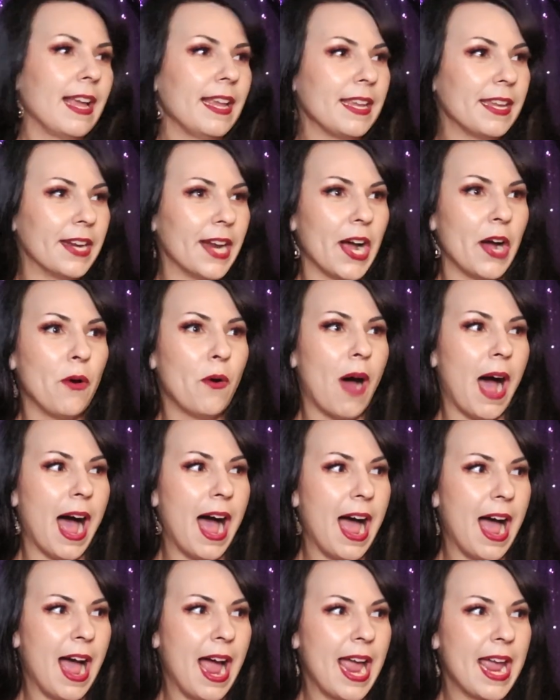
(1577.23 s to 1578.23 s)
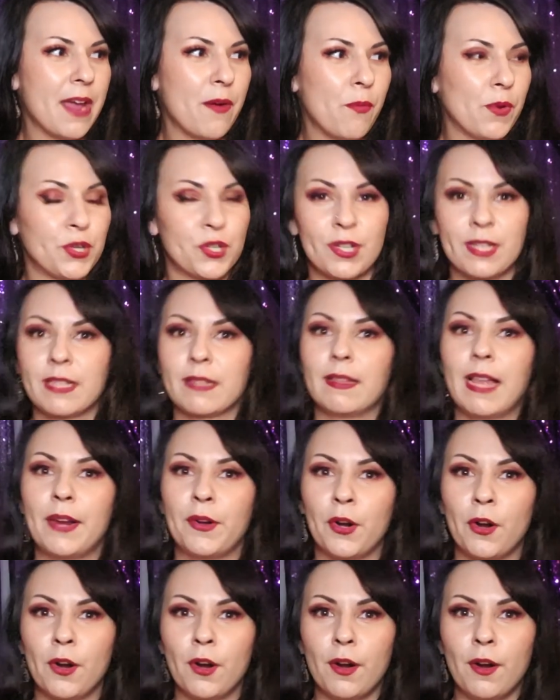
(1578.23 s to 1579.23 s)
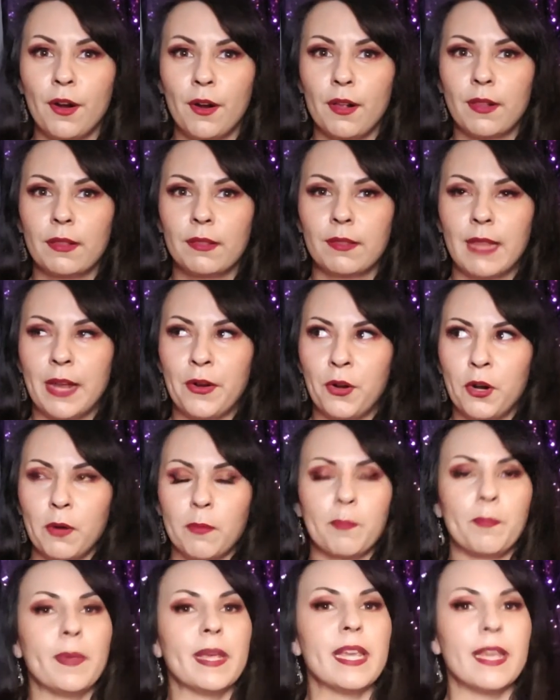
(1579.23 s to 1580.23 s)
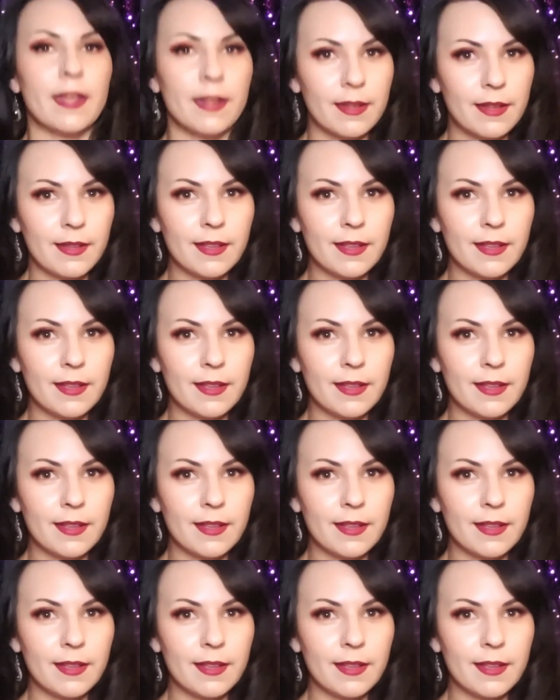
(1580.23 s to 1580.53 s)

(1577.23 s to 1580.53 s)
I would just let her be,